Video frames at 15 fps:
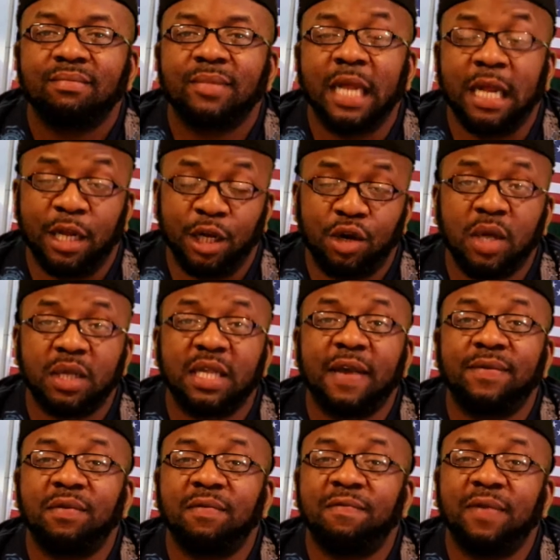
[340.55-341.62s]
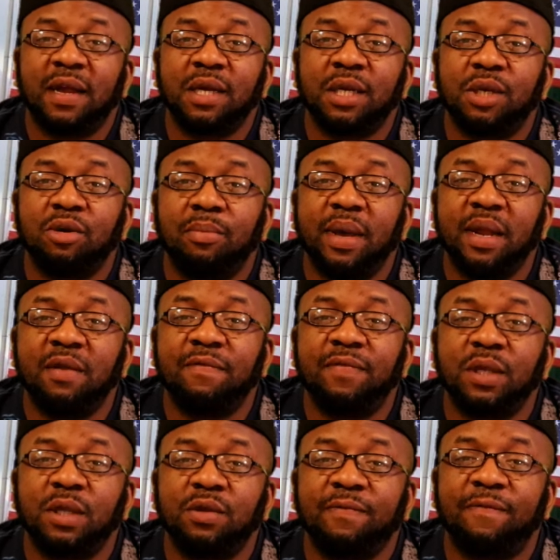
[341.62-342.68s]
It does have some financial
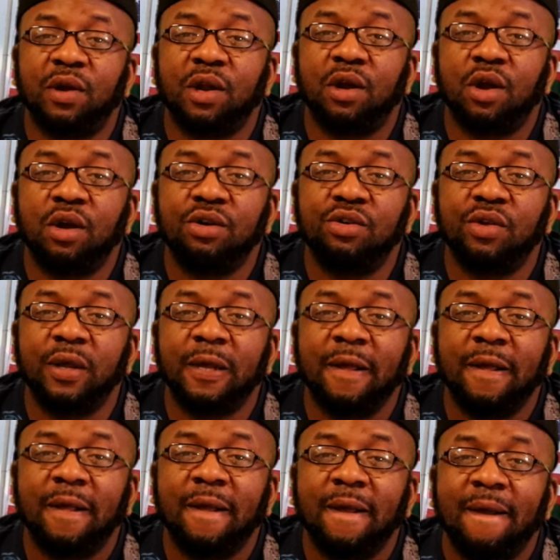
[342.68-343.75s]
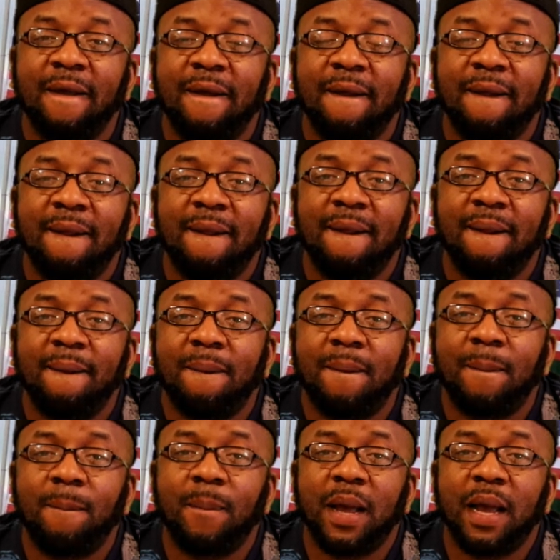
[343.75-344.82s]
benefits for the country,
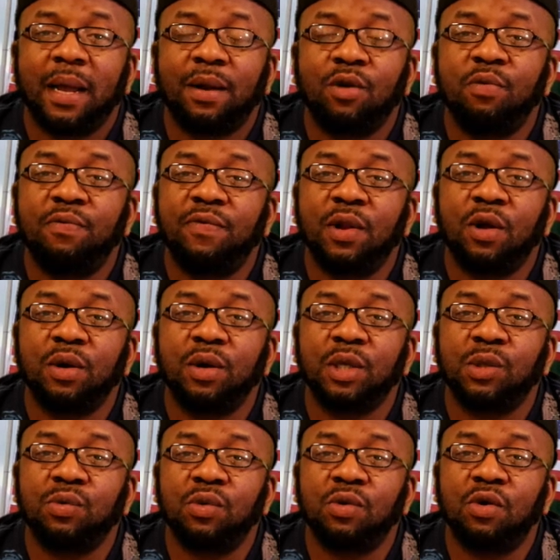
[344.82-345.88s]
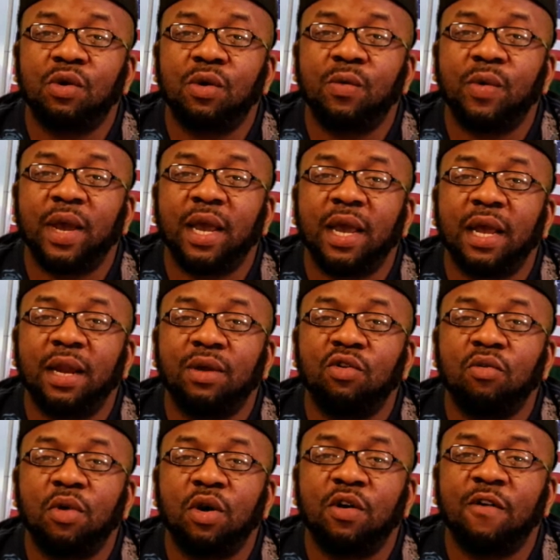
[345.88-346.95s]
and hopefully all this will go away and
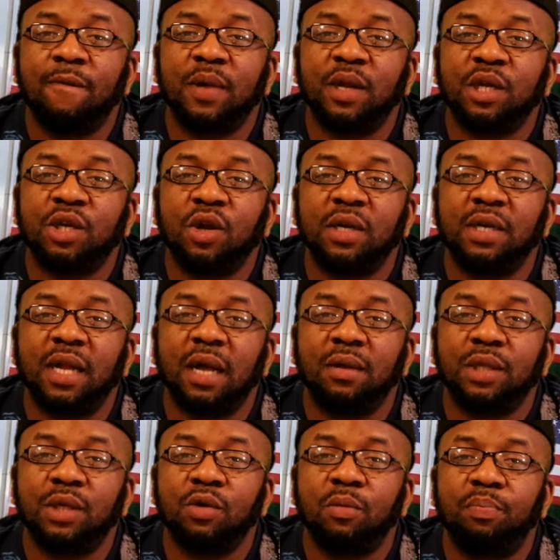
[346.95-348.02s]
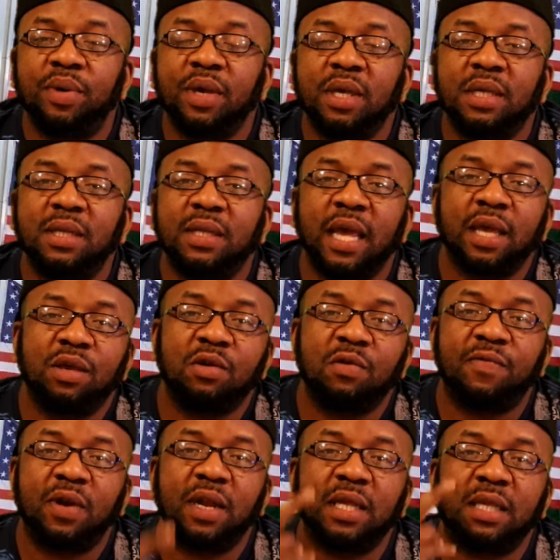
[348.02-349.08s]
no more government shutdown. So peace, thank you
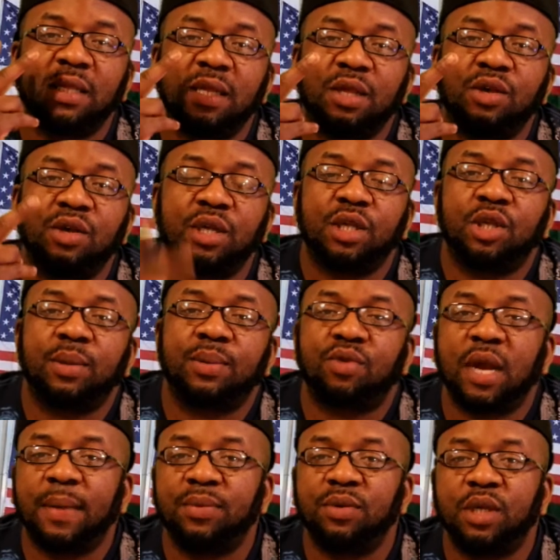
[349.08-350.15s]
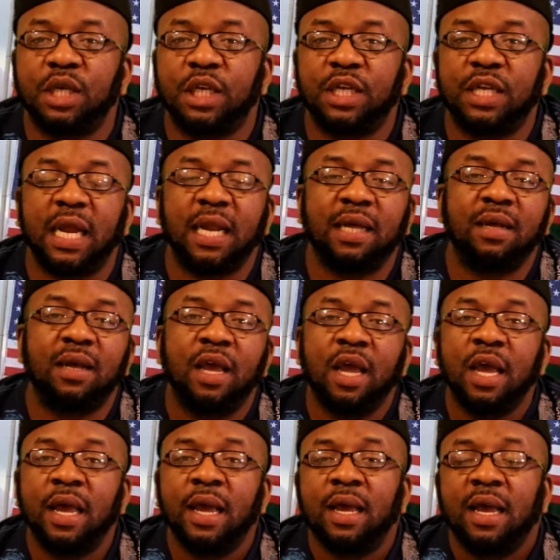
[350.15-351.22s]
for listening. You can subscribe to this channel.
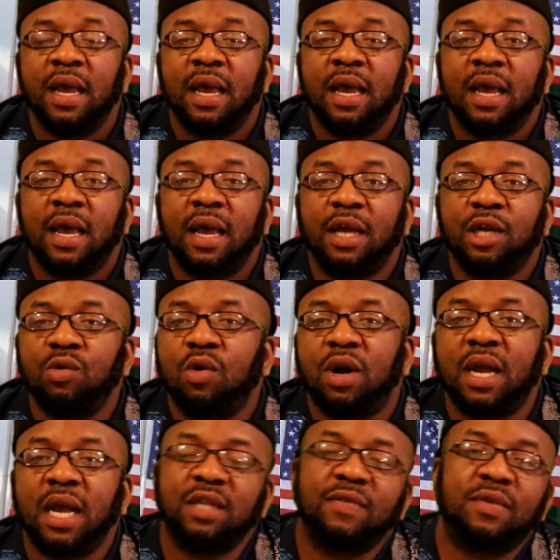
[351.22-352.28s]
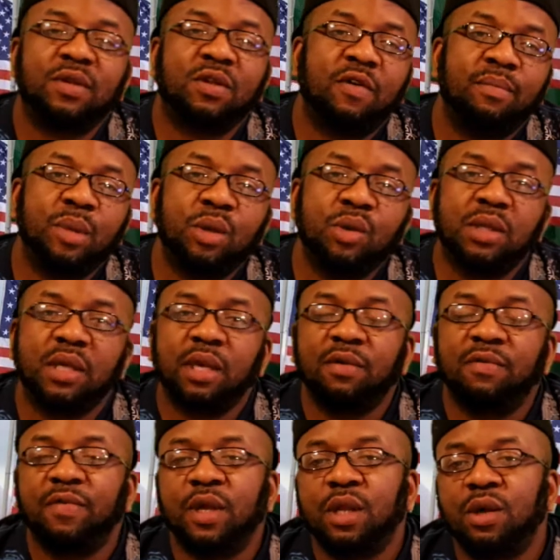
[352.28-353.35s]
I do all kinds of stuff, music,
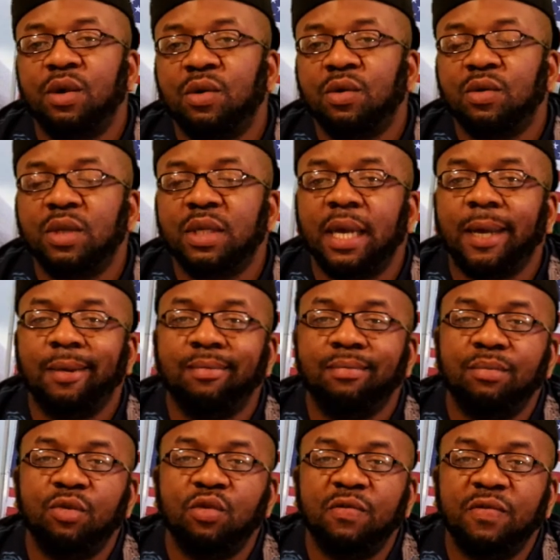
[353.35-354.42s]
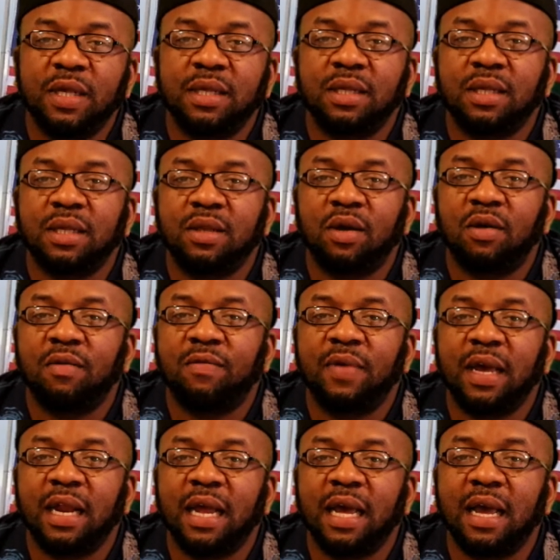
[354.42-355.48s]
videos, movies and stuff,
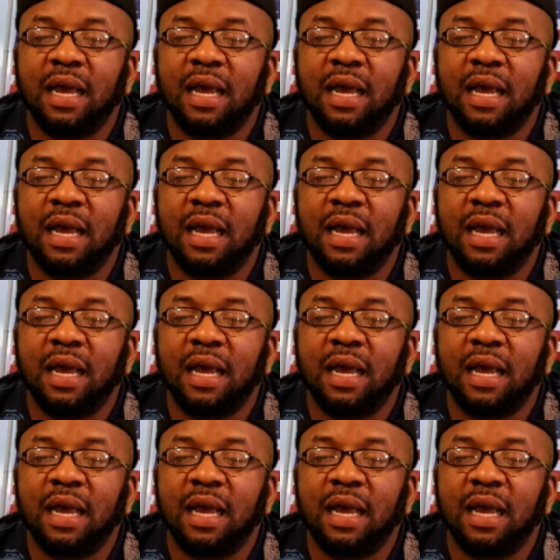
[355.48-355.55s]
and